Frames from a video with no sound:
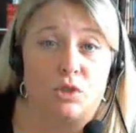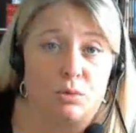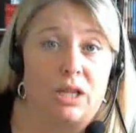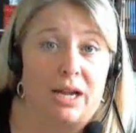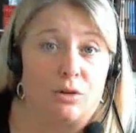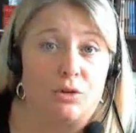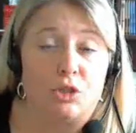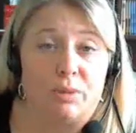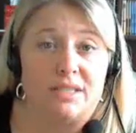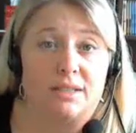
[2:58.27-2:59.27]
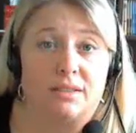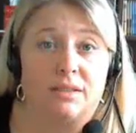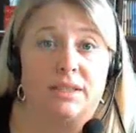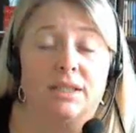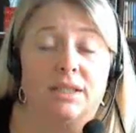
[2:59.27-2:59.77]
allows you
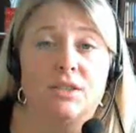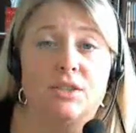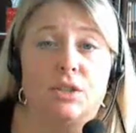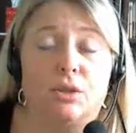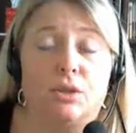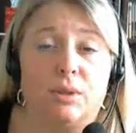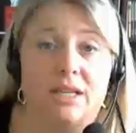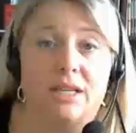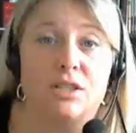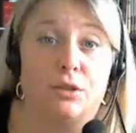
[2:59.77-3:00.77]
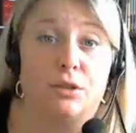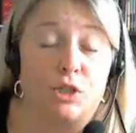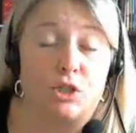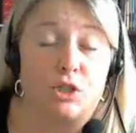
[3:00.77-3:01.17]
basically to get into the free